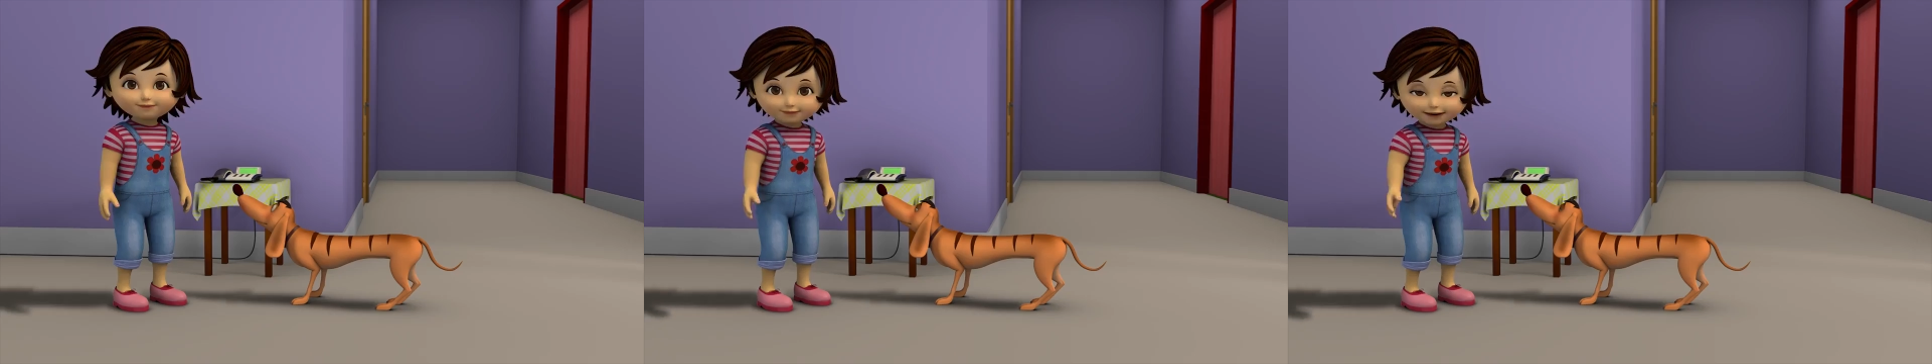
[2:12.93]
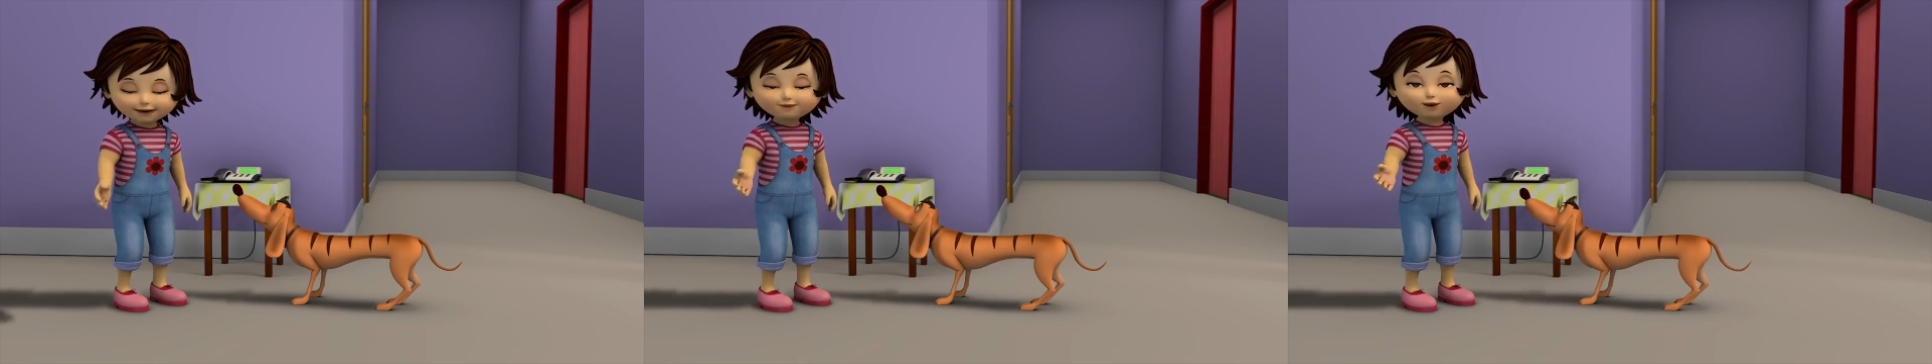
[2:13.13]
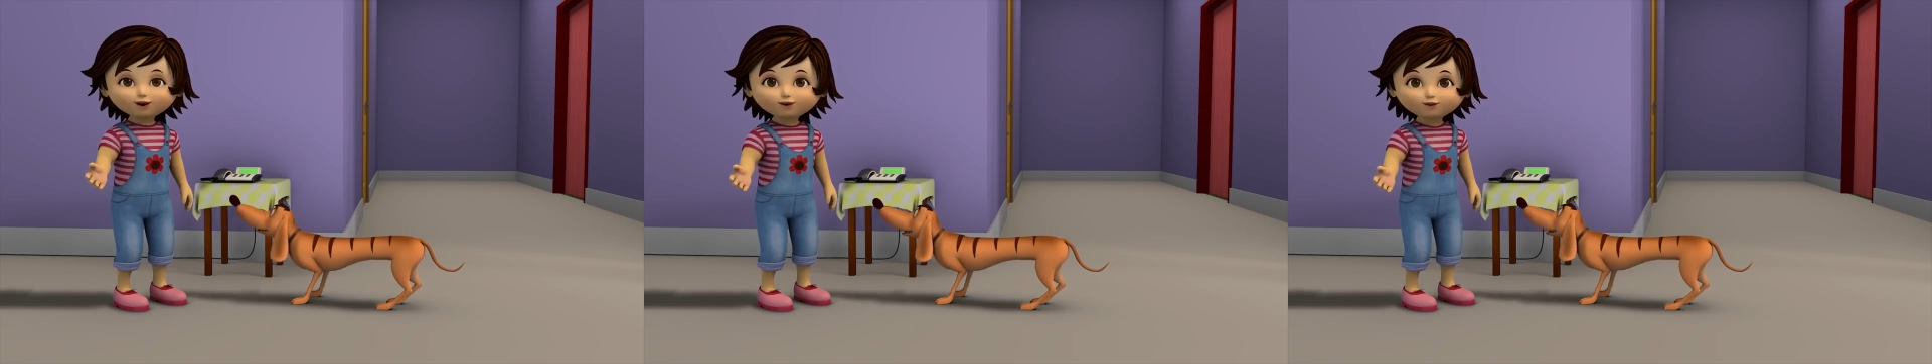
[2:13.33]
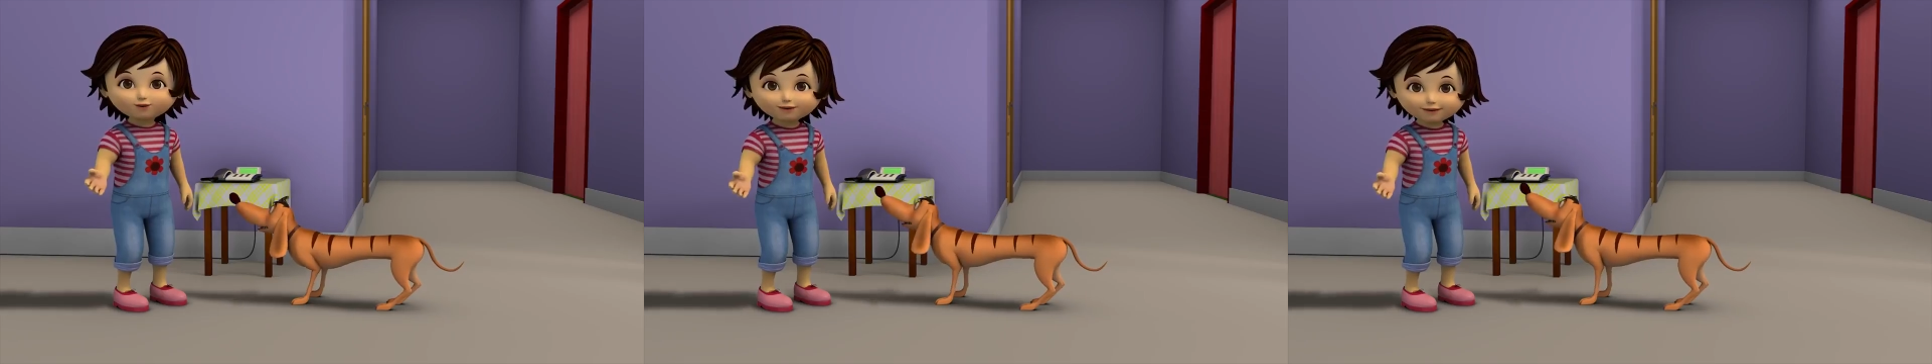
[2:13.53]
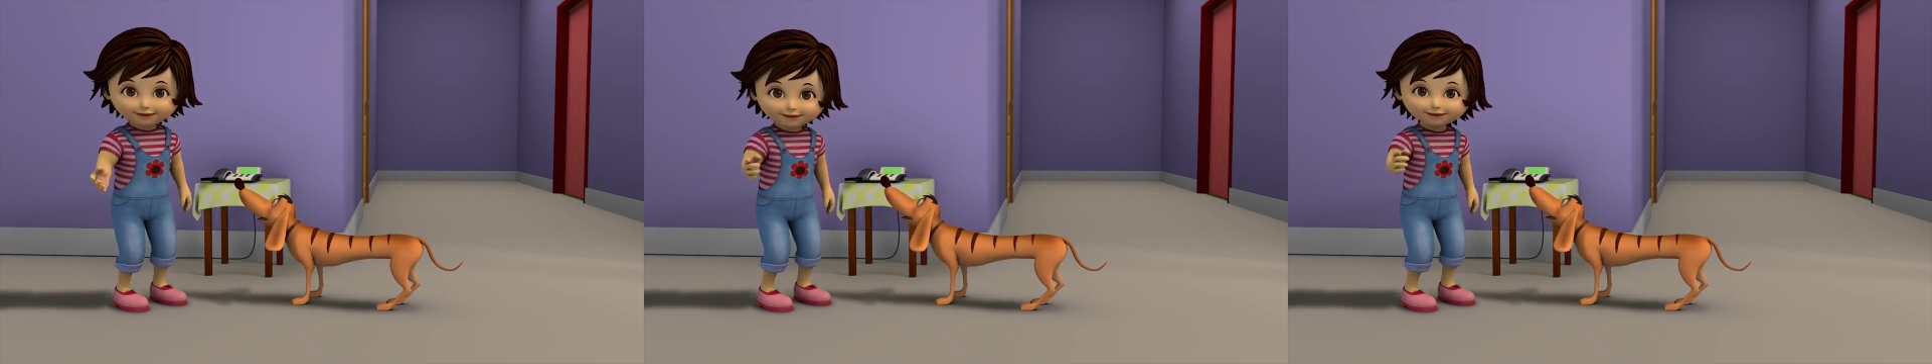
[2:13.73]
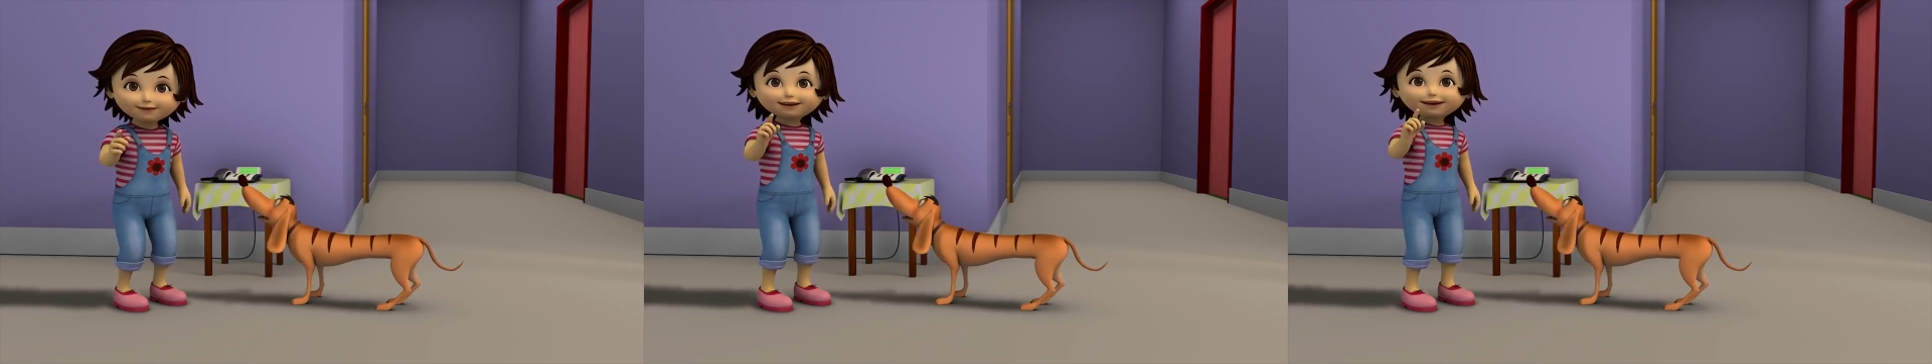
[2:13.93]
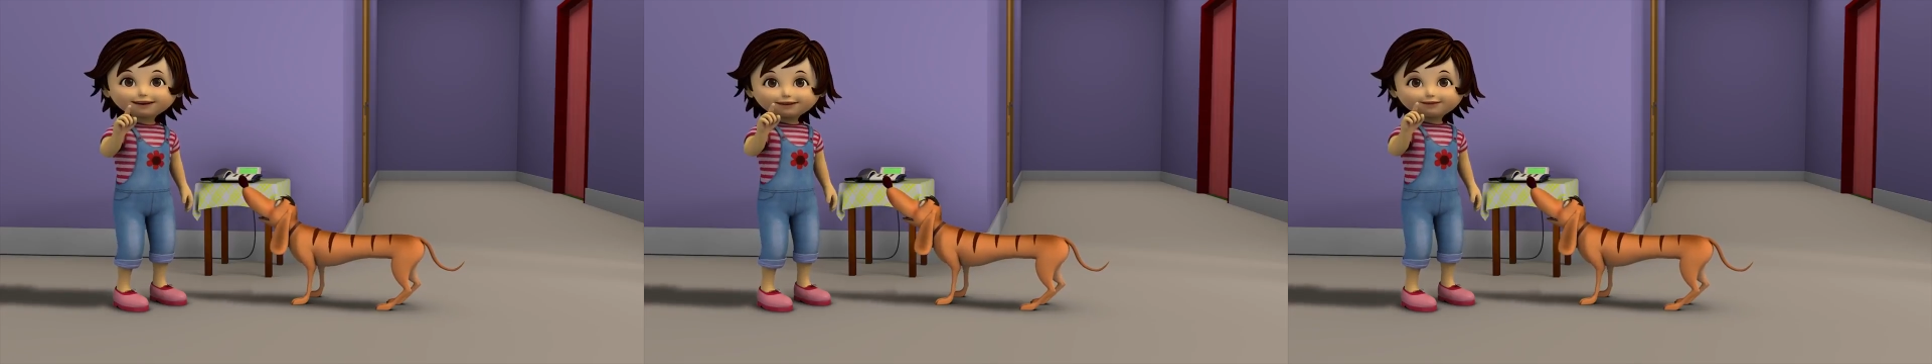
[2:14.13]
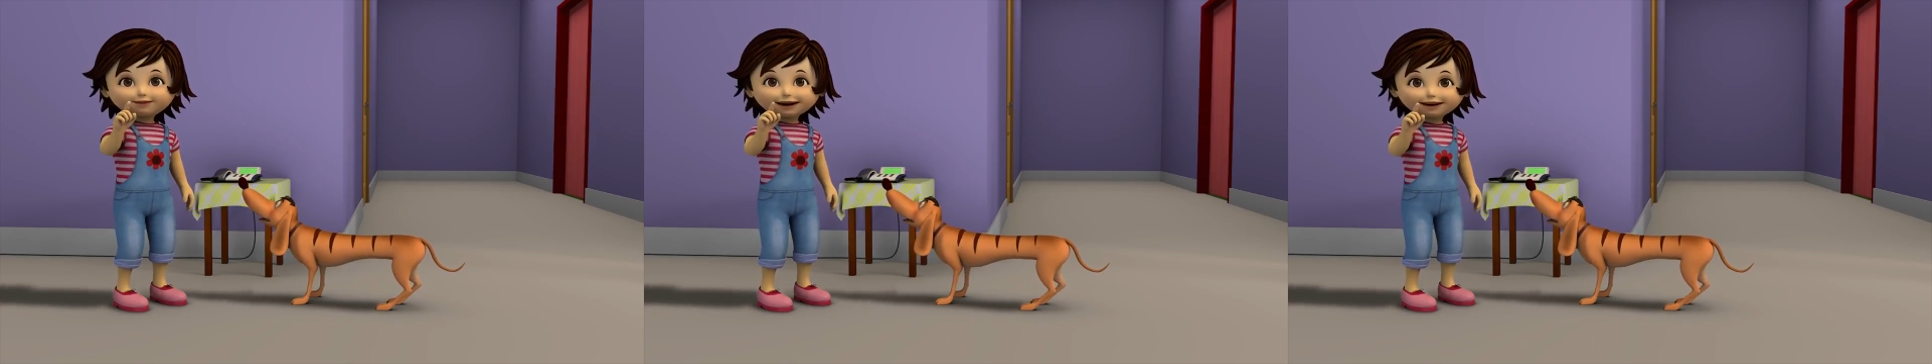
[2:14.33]
Come on,
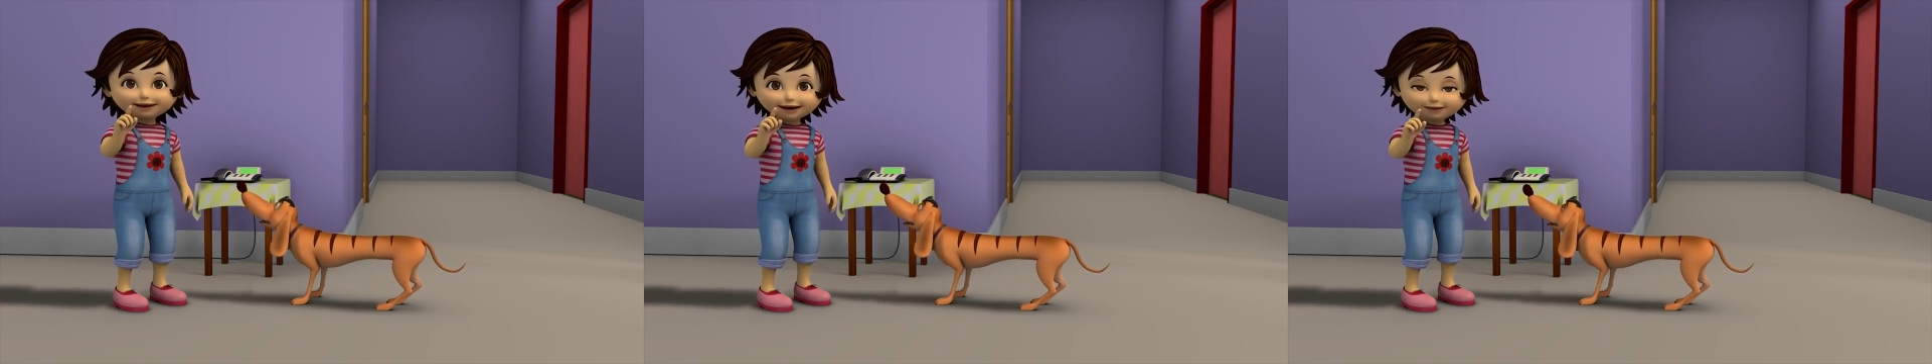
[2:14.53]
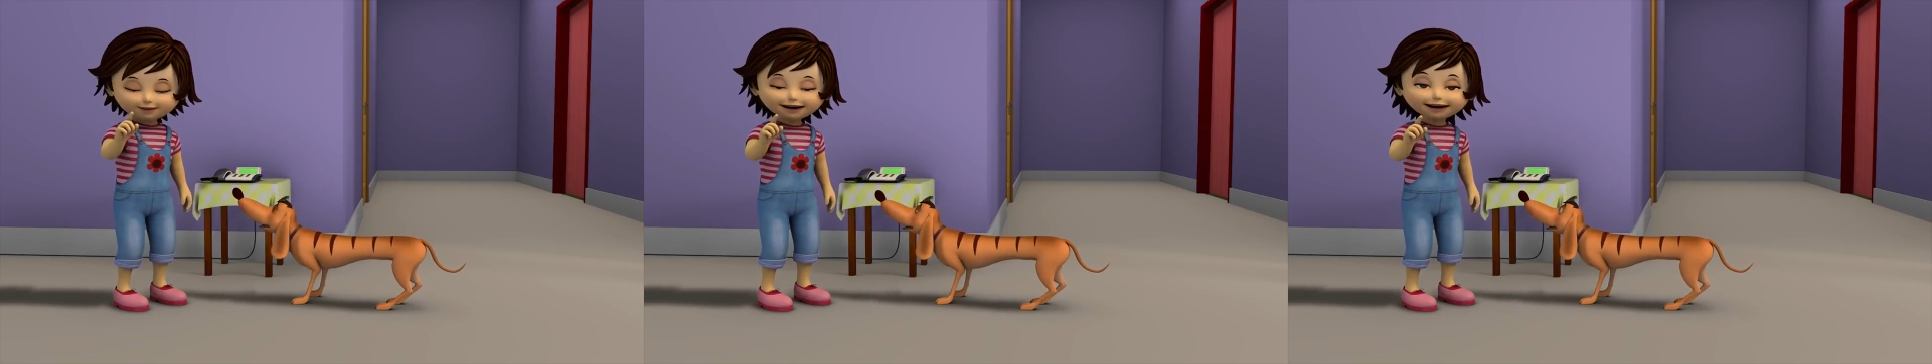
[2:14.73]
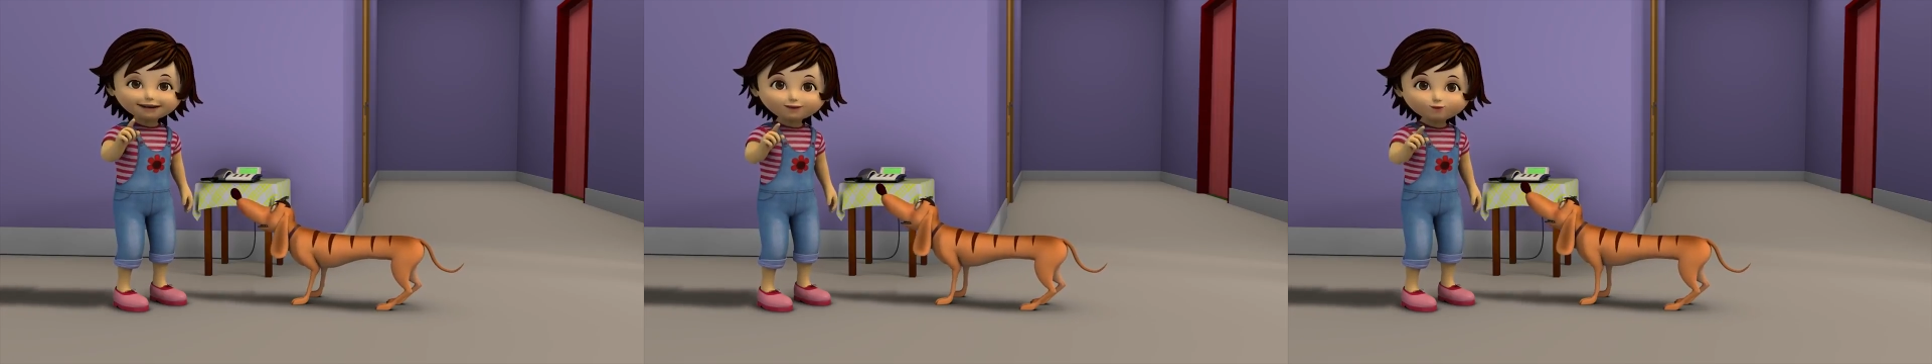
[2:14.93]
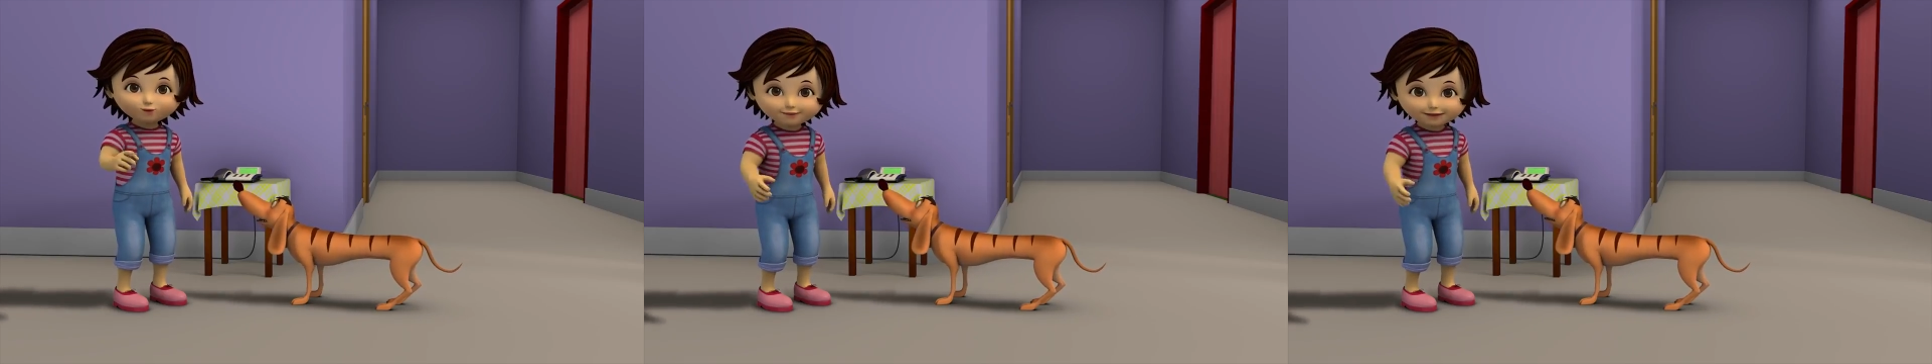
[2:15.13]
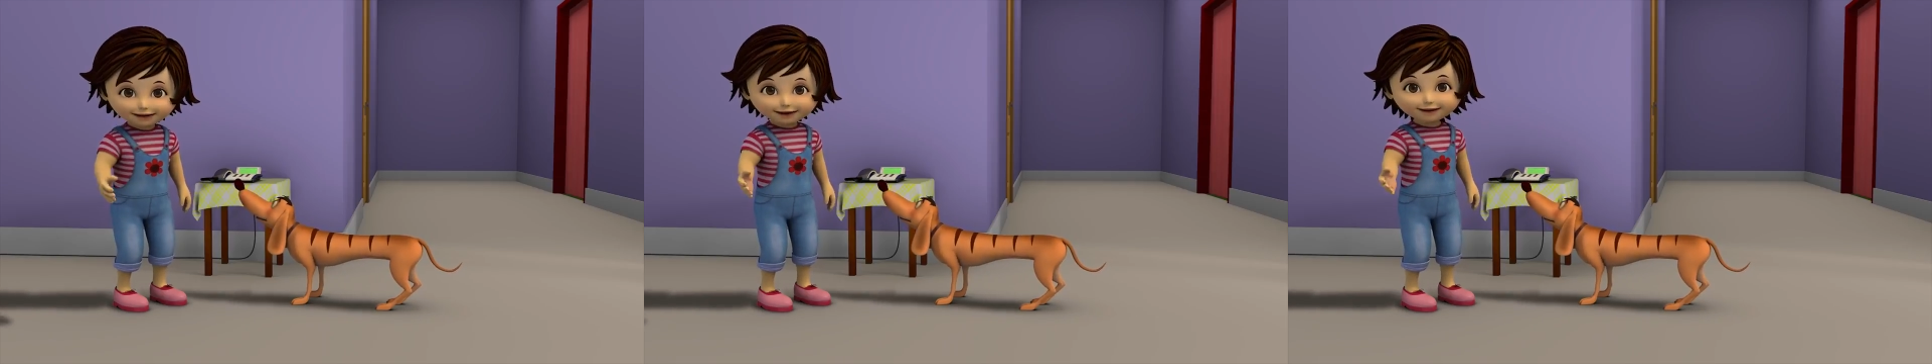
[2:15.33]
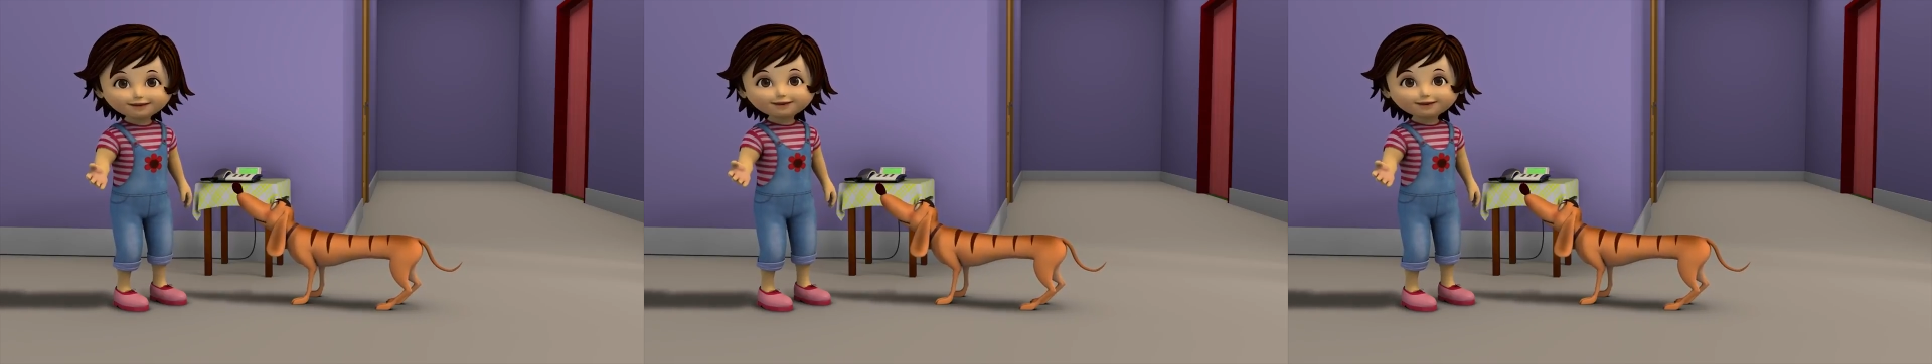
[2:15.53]
let's make a visit to Mr.